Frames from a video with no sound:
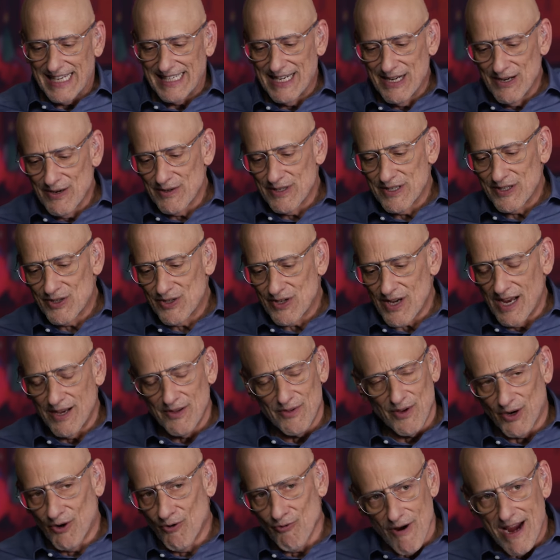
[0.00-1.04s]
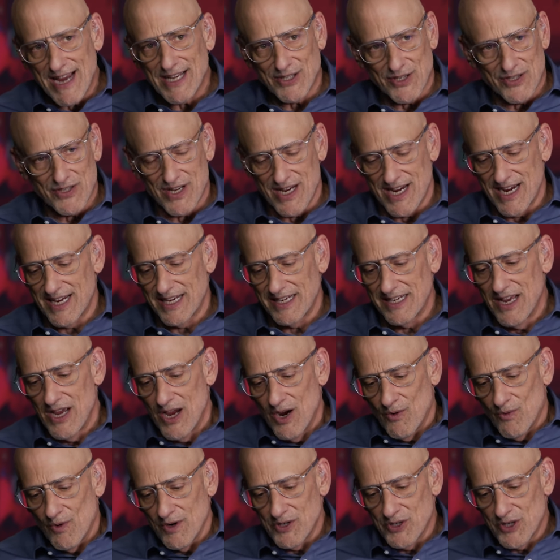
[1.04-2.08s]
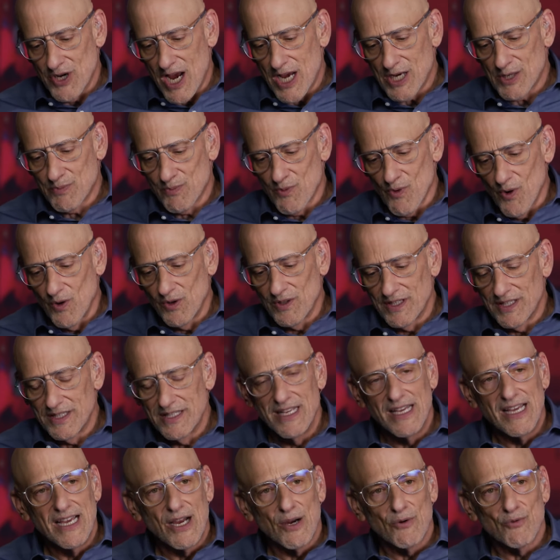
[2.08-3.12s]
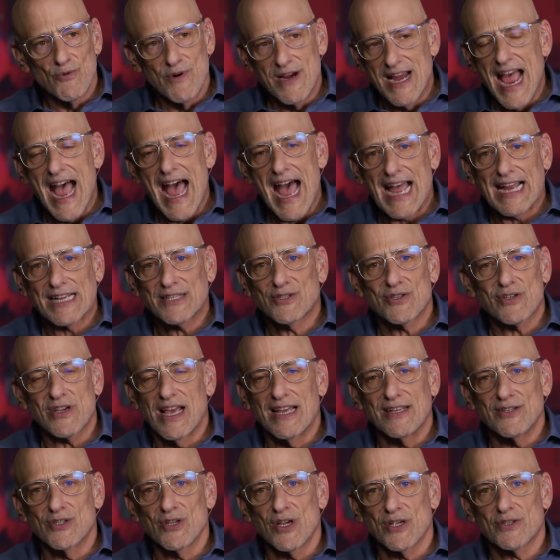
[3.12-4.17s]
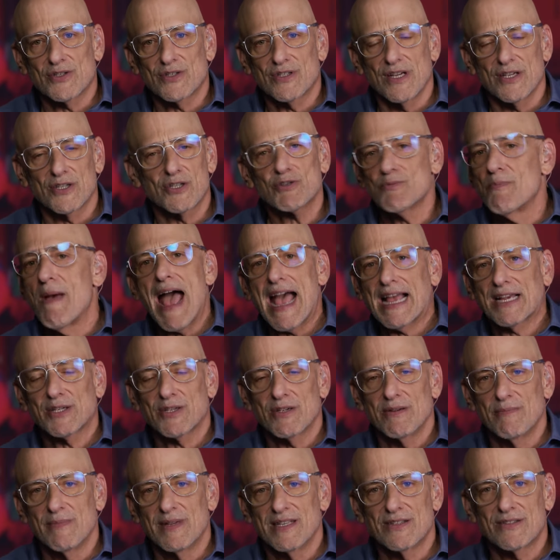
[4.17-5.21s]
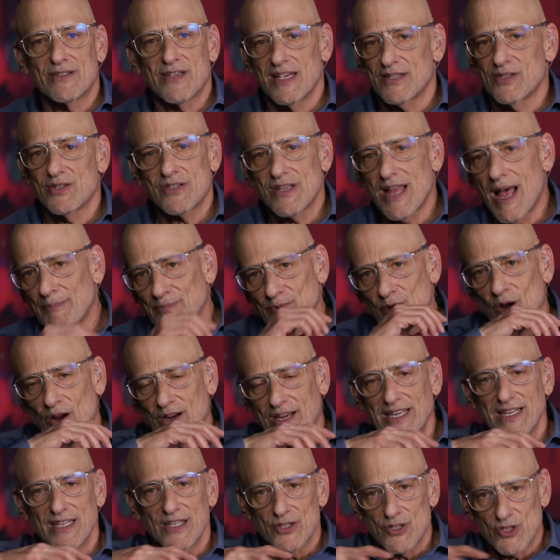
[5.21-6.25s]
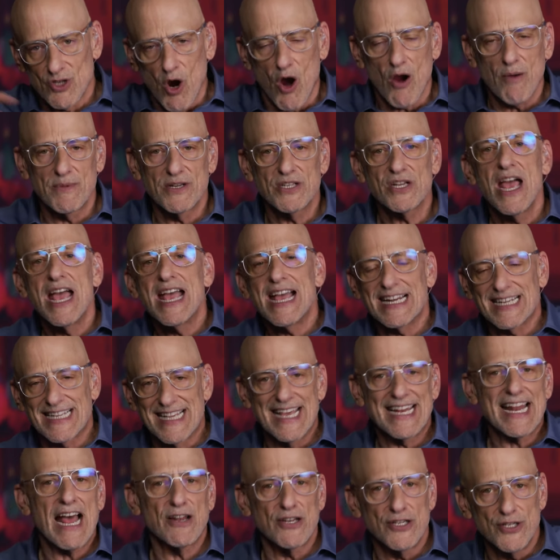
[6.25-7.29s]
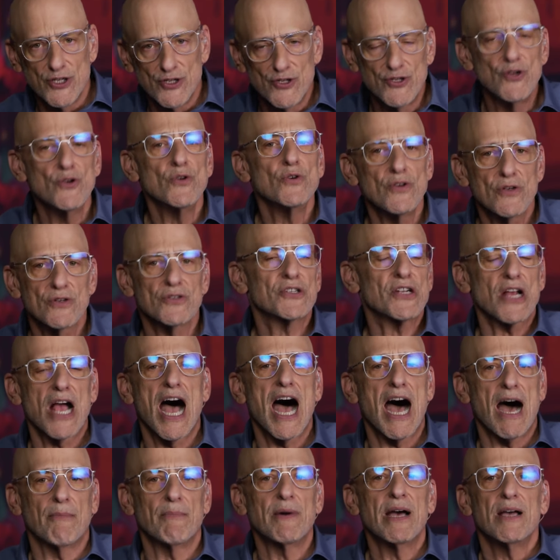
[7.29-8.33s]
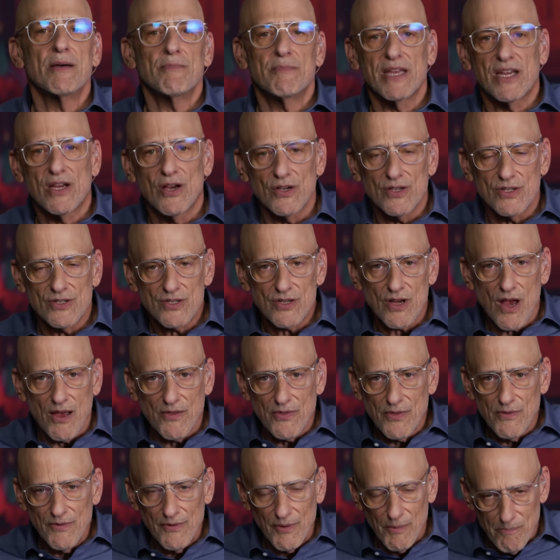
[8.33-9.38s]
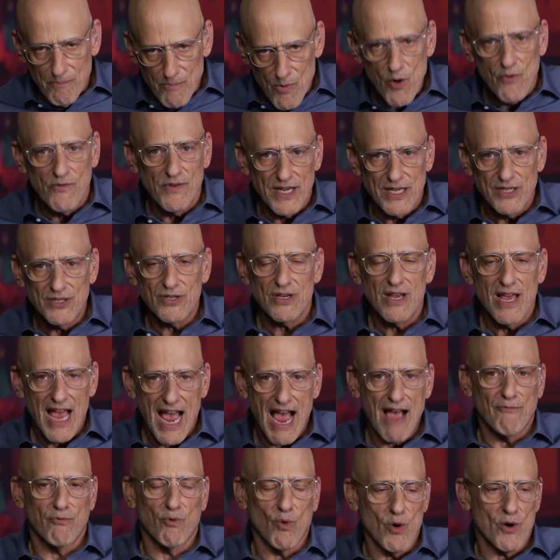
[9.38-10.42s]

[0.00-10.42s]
And here is the great scene where Josh Brolin reacts and just smacks him and says, stop talking this garbage and get out and do your job, because the movies have